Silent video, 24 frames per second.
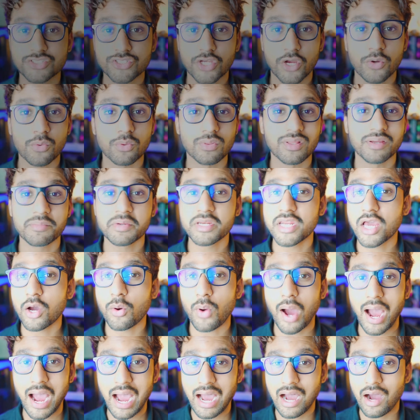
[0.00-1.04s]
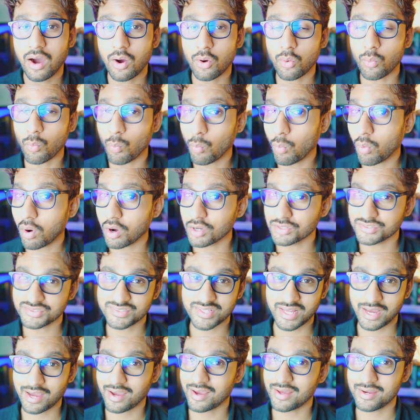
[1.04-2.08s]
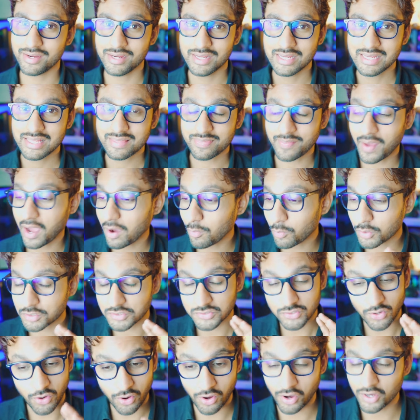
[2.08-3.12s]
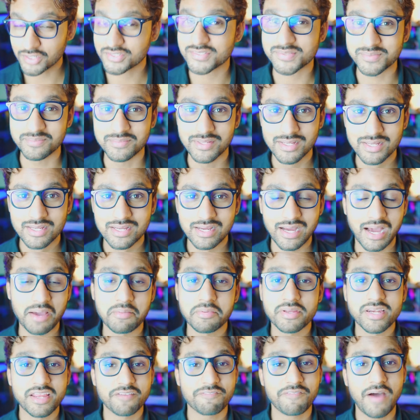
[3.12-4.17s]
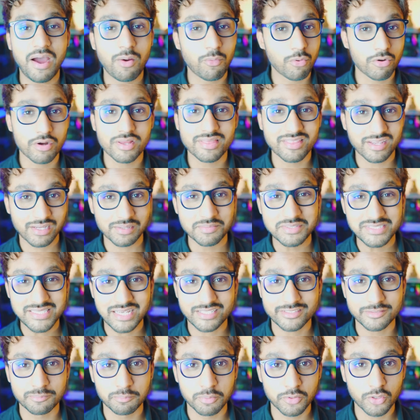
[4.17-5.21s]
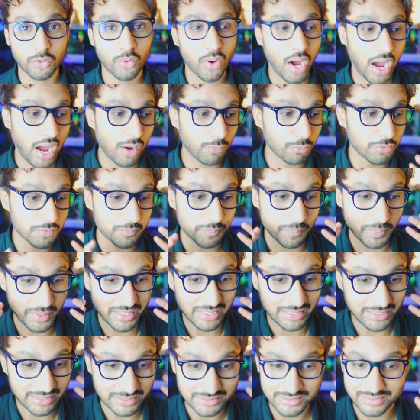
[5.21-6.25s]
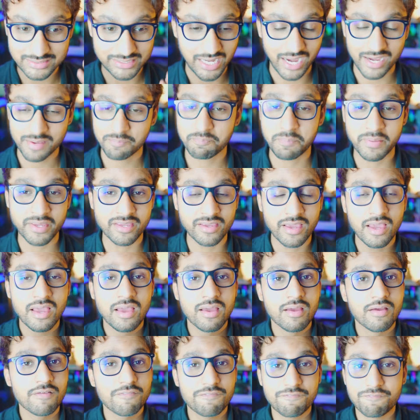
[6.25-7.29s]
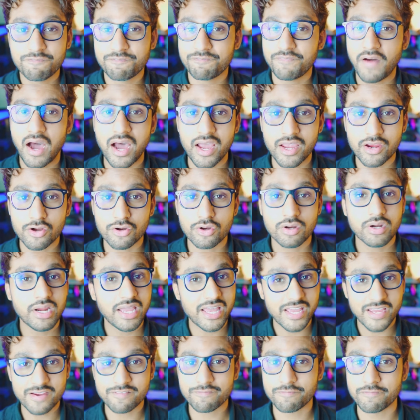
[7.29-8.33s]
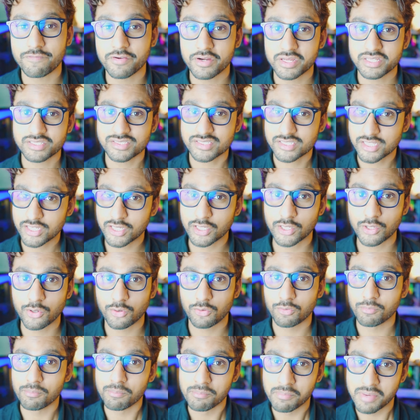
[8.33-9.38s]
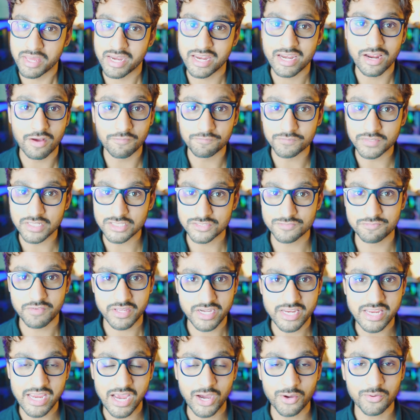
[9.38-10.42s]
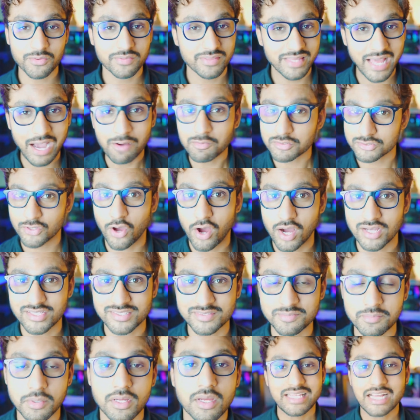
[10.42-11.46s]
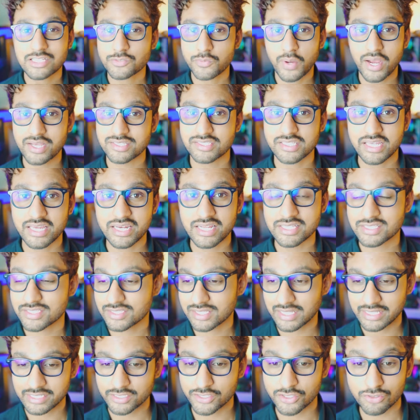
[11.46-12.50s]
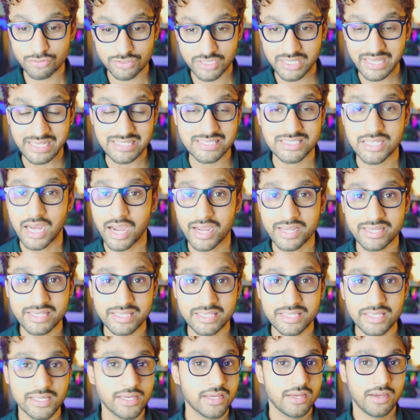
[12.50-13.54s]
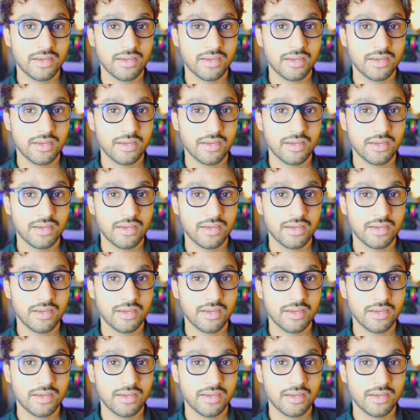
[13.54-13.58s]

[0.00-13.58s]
so let me know, how was that? That was awesome. I mean, if I were in the comment section below, I would be typing fire every single minute of this video. That was awesome. That's why I said it's like using a tiny